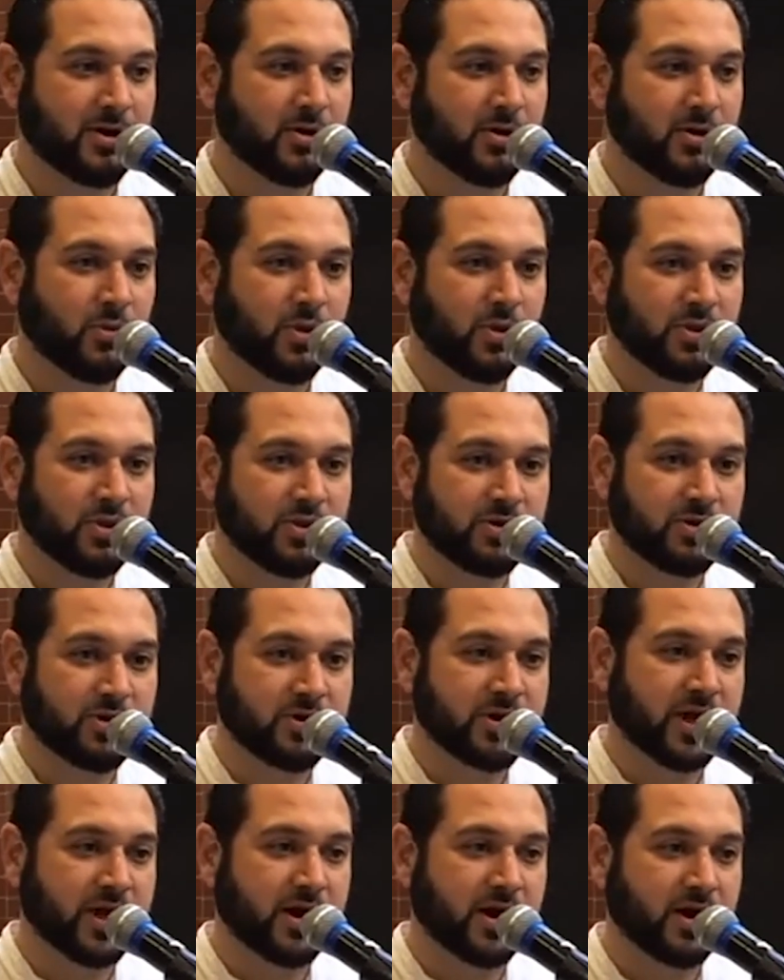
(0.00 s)

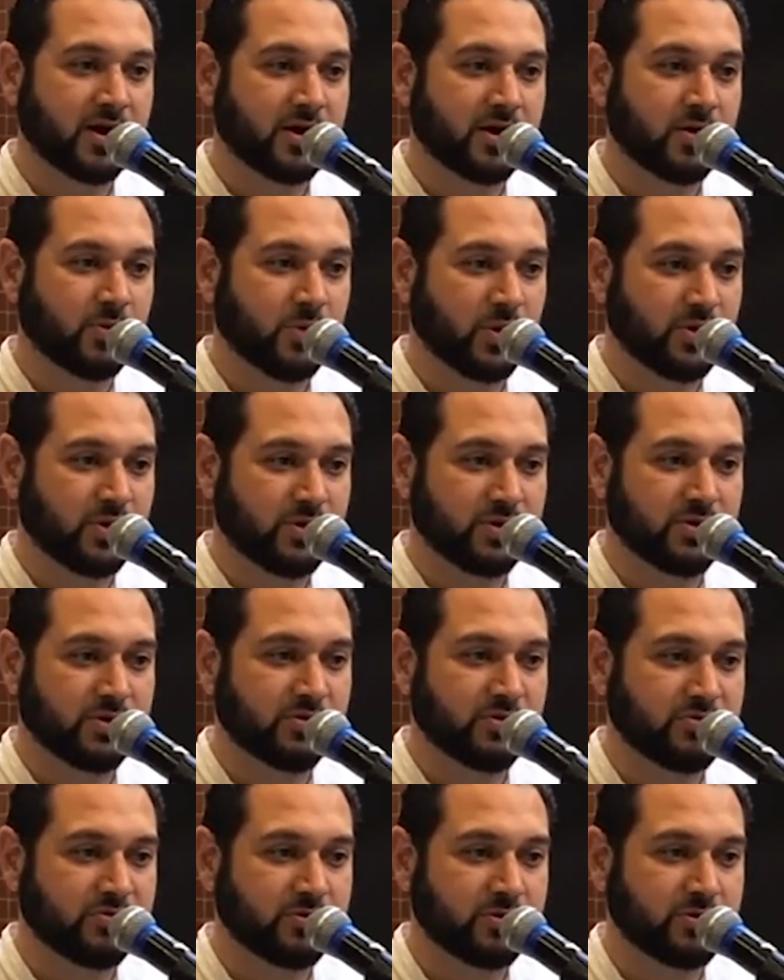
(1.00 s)
1/3 air, 1/3
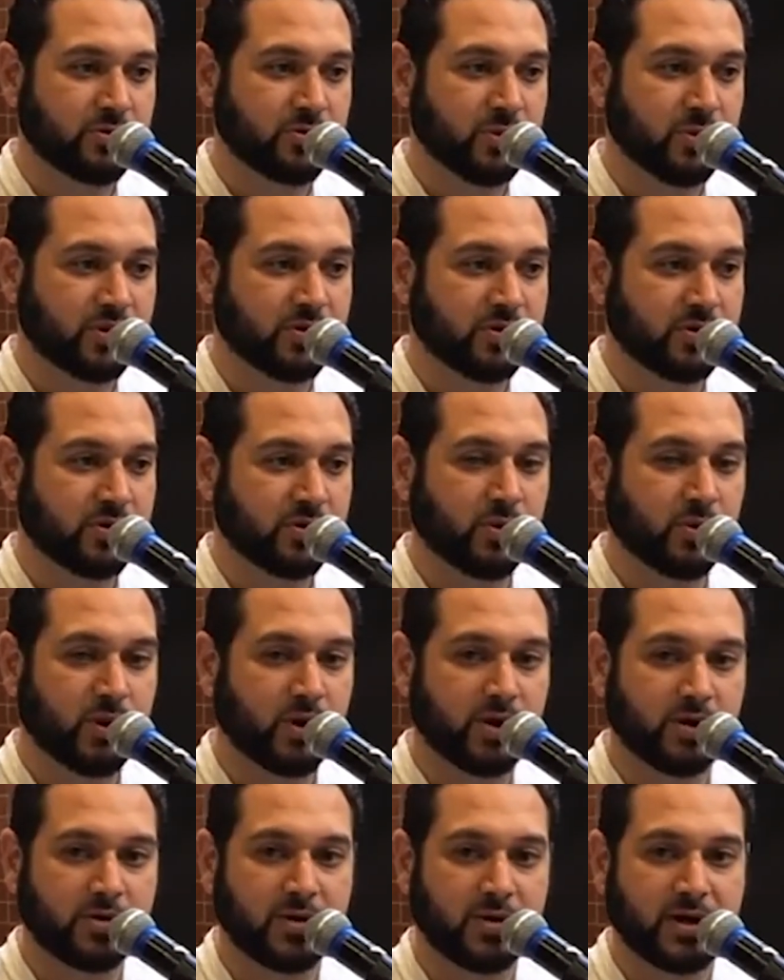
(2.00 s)
food, 1/3
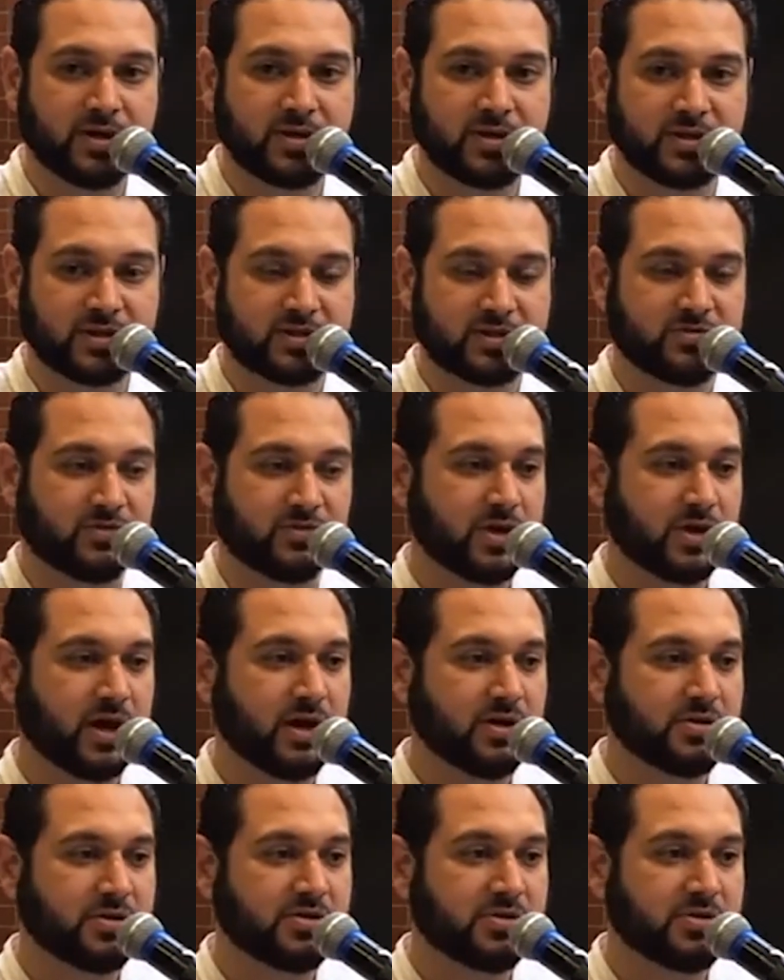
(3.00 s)
water, right? This is for the
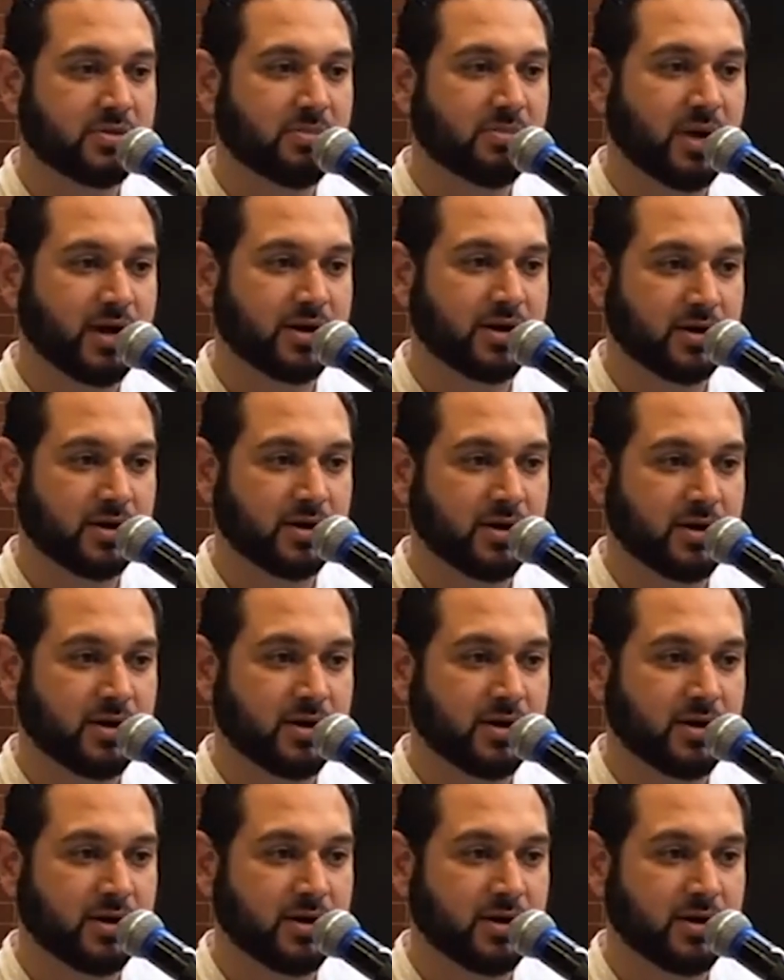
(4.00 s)
health of the body.